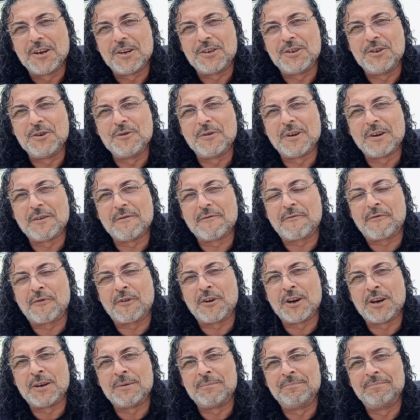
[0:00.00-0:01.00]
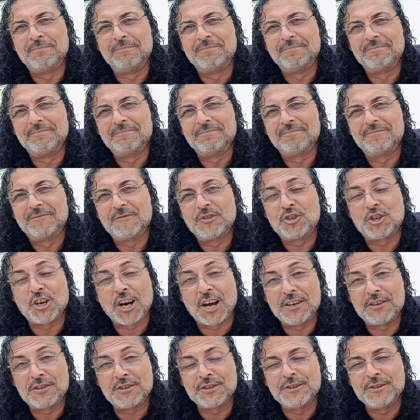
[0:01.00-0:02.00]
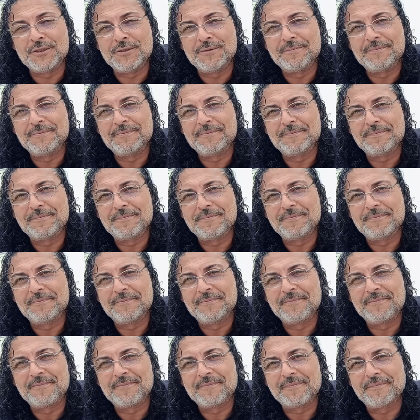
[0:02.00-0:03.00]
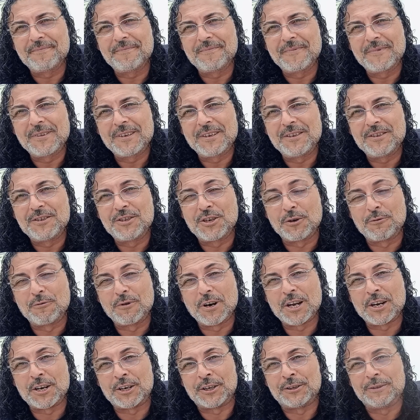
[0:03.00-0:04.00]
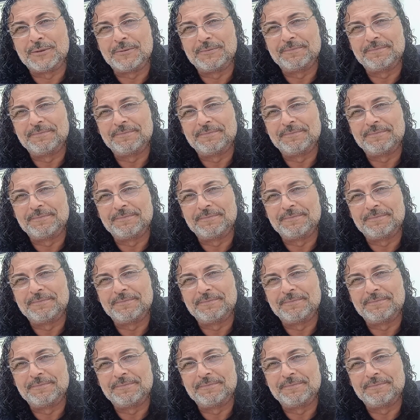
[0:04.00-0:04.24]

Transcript: You went from chaser to runner.